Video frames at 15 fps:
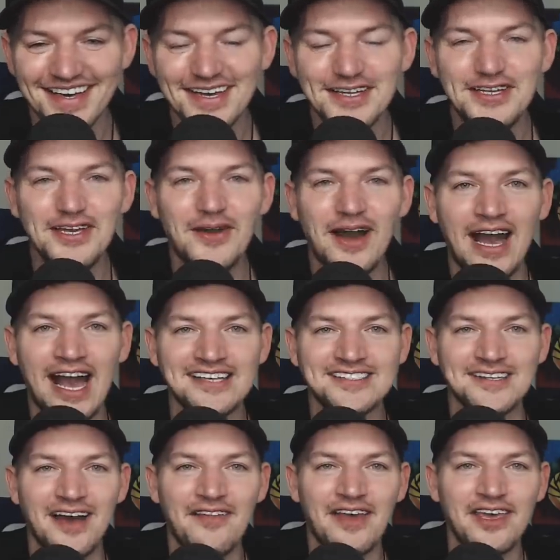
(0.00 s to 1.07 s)
do you? Uh, I
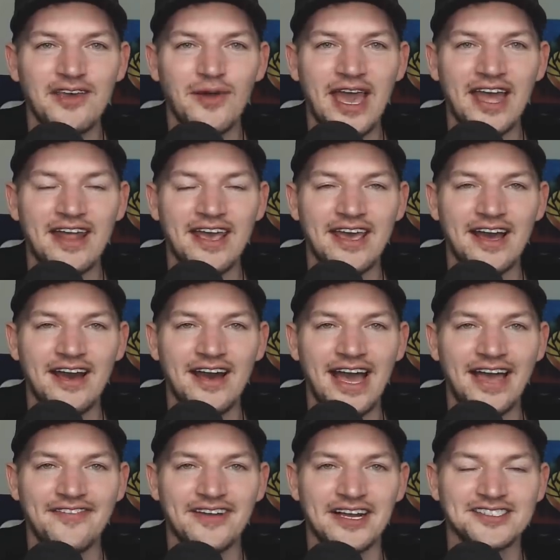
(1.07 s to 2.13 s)
saw good. that you had a.
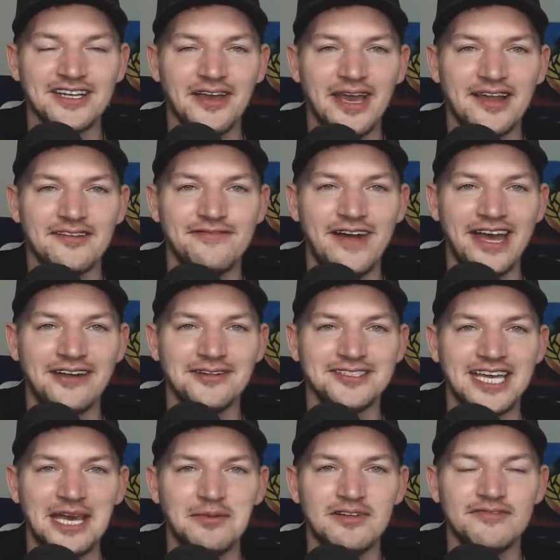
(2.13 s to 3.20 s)
Uh, I saw you had a final
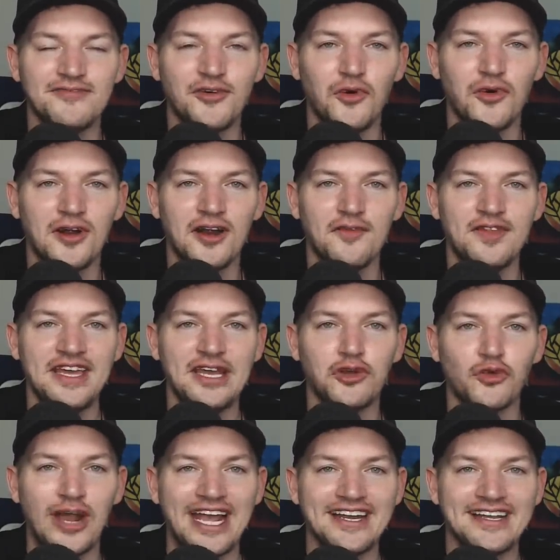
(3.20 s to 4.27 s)
table for the
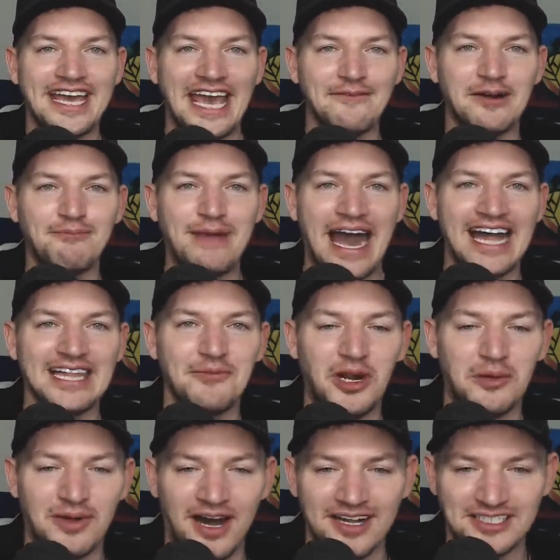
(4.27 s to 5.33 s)
Great Game of Pot Limit
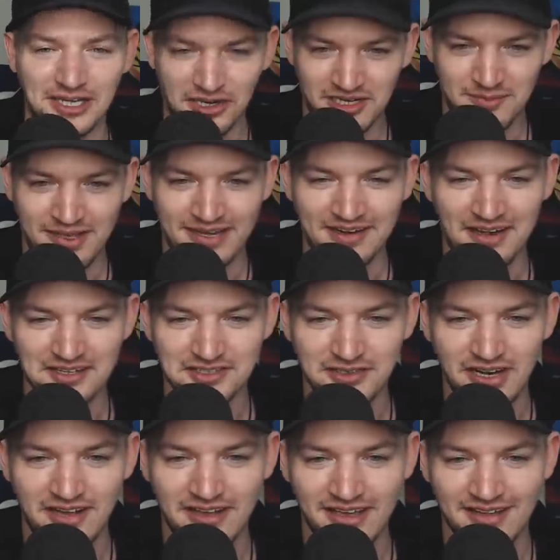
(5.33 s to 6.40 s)
Omaha tournament in
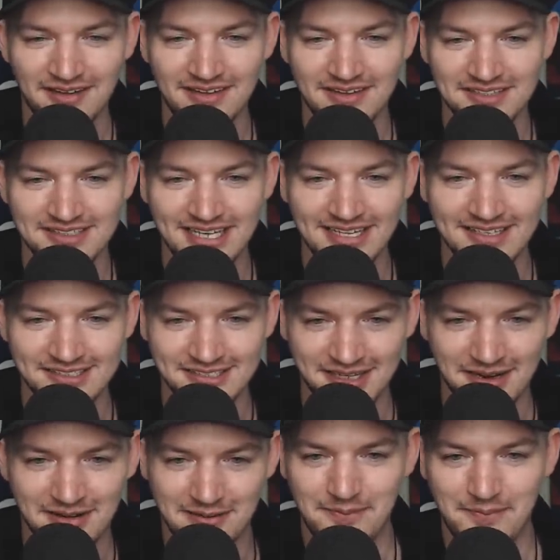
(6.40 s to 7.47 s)
Australia. It looks like this
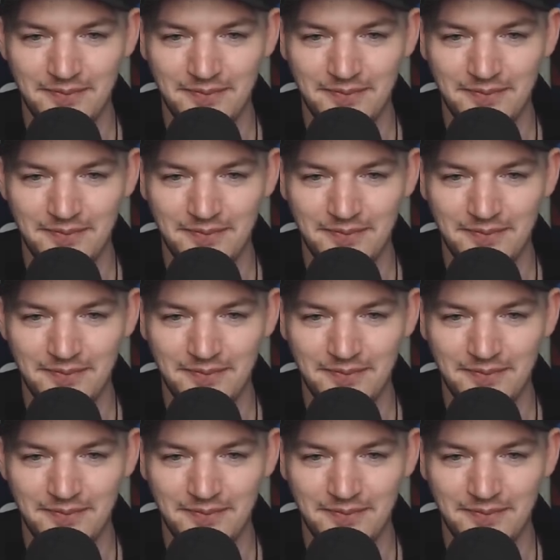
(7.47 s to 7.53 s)
year.